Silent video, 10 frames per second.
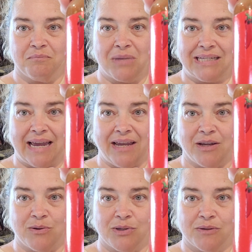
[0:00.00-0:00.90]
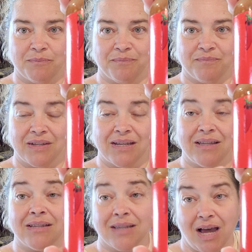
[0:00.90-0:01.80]
Mateo's.
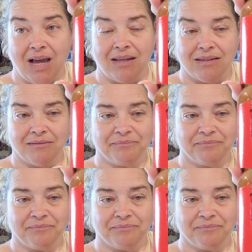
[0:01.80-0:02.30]
It's hot.